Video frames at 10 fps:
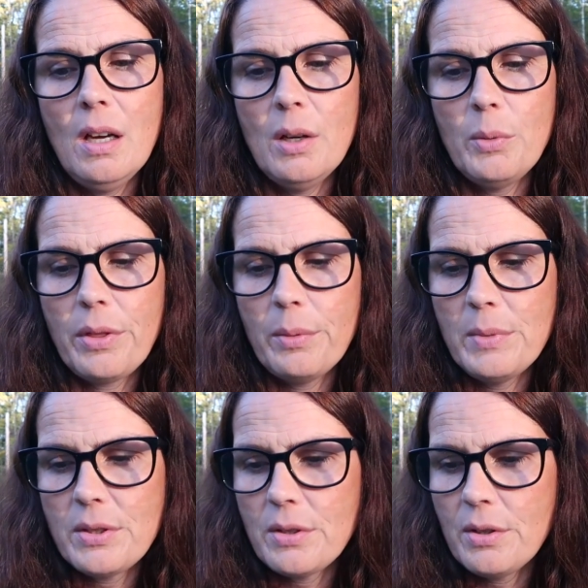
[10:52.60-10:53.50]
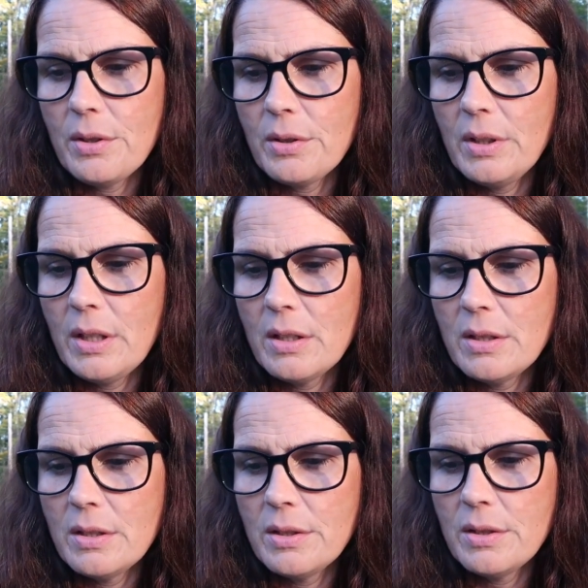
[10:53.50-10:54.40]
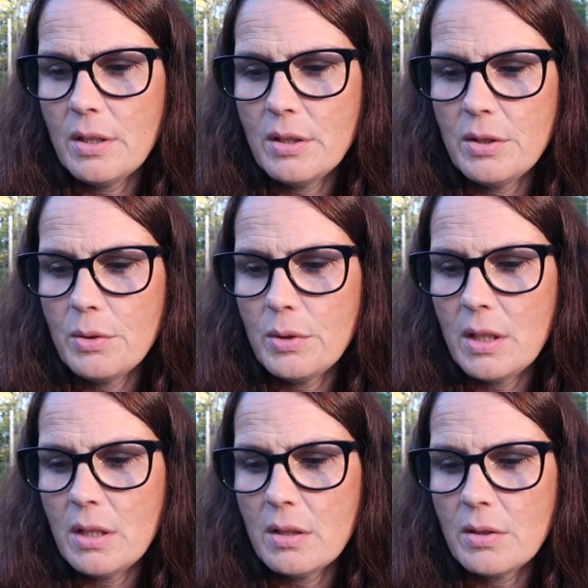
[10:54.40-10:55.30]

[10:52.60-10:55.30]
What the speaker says: with Mr. Hurley on duty.